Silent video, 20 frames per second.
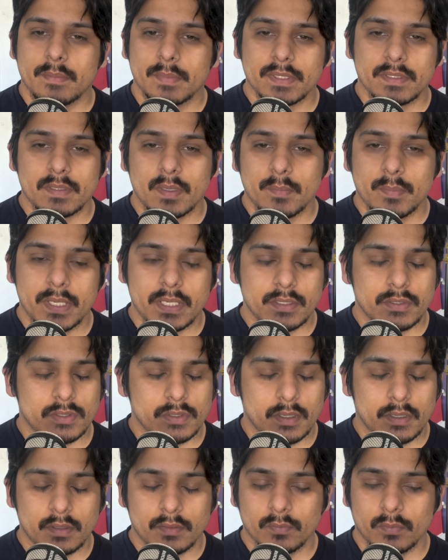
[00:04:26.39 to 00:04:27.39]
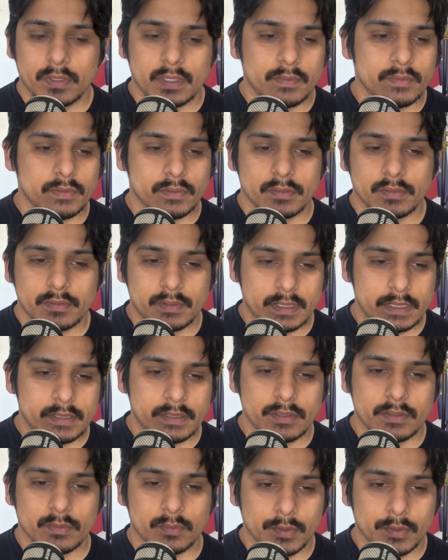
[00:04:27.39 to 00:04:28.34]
us on Patreon, whatever easier.